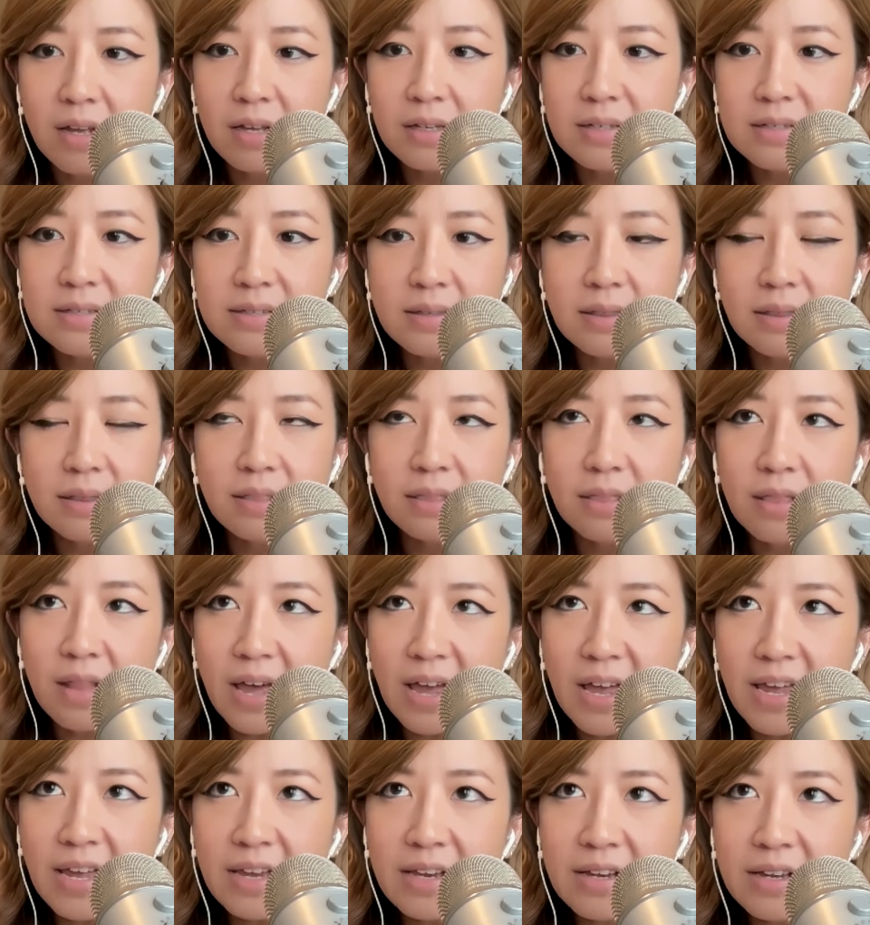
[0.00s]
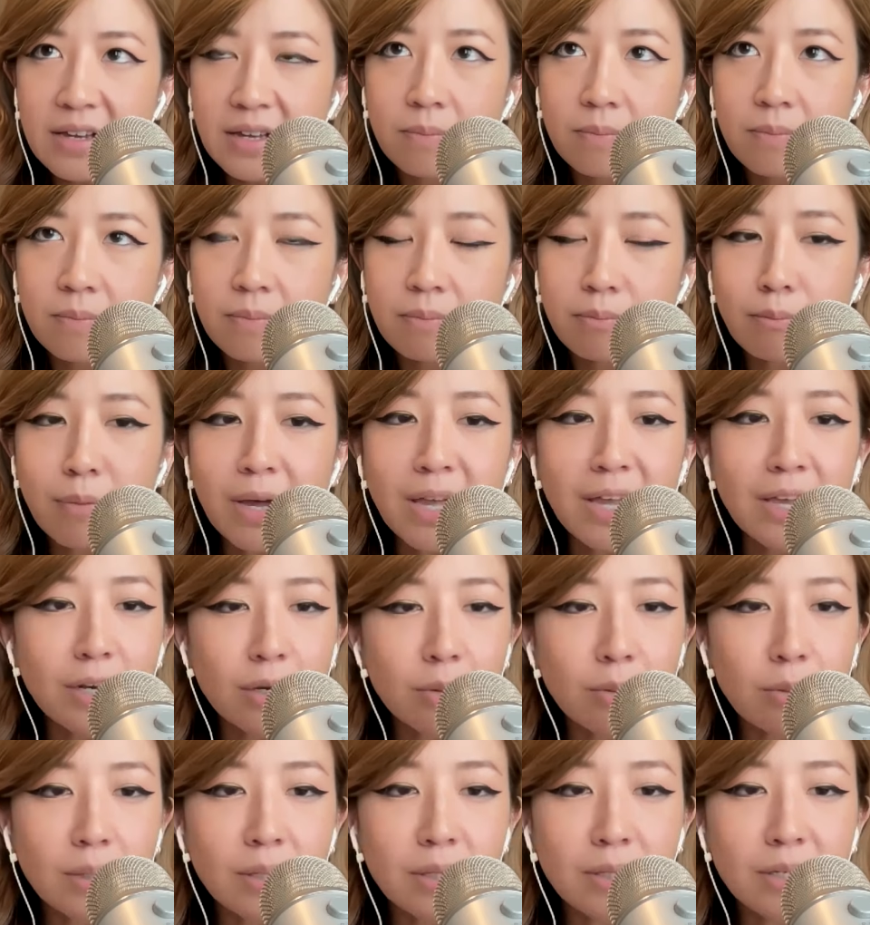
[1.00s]
is like my
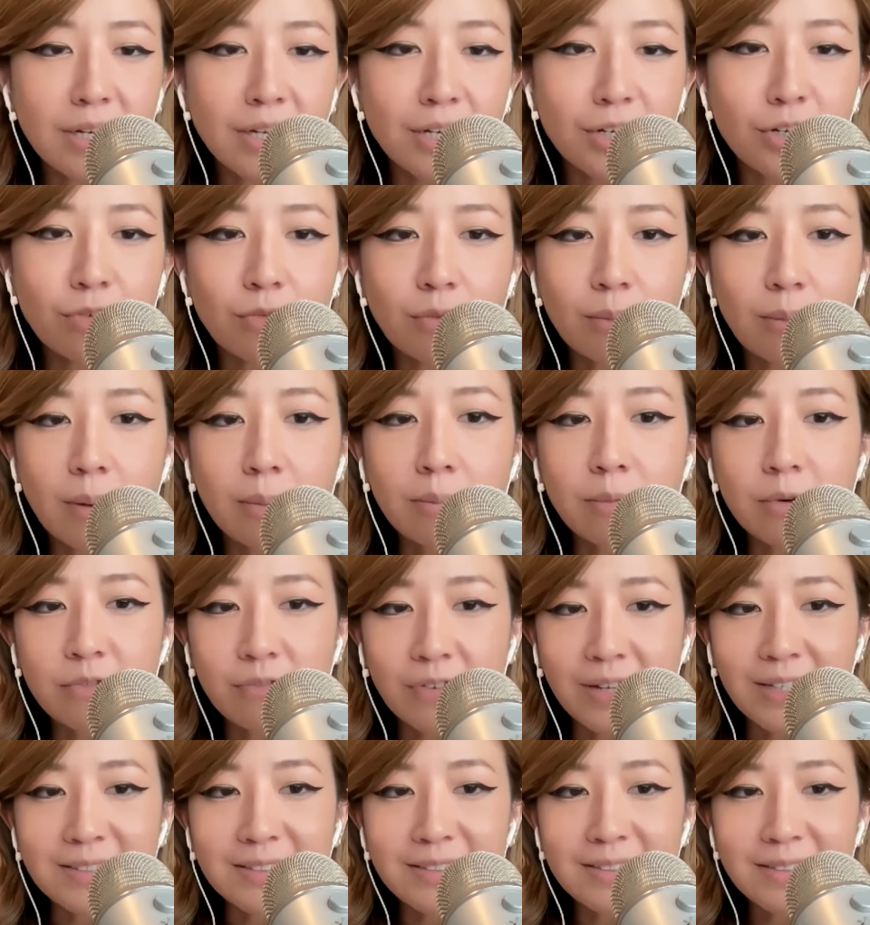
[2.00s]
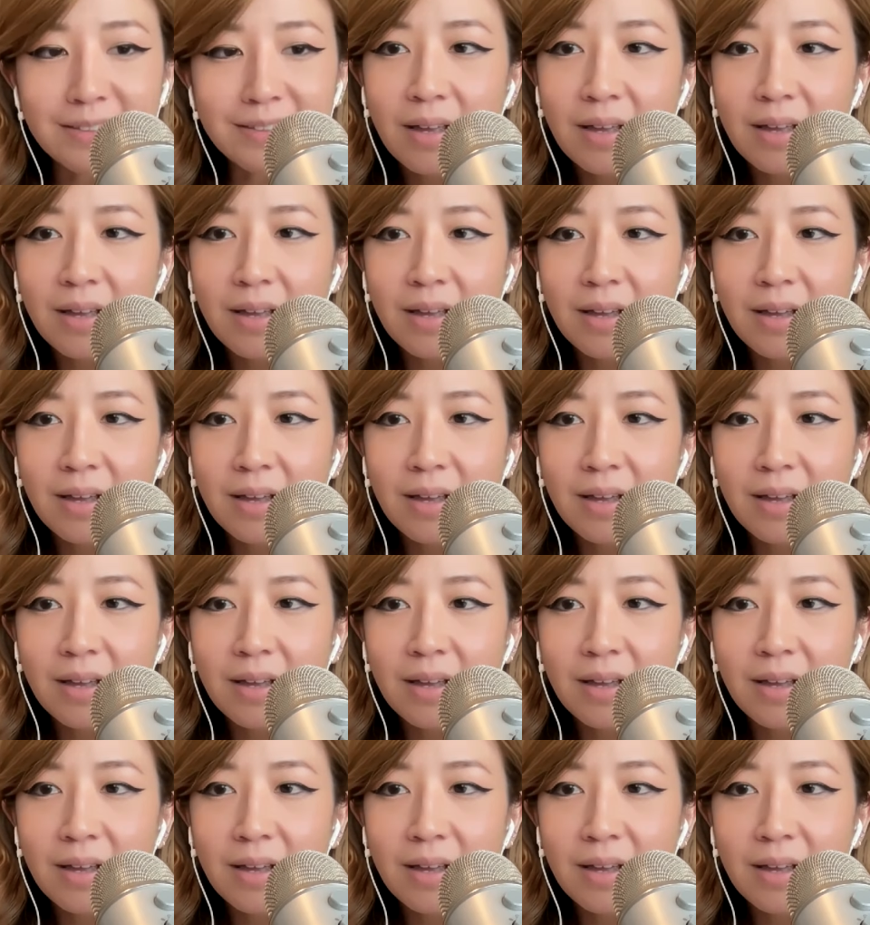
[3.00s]
inability to remember faces.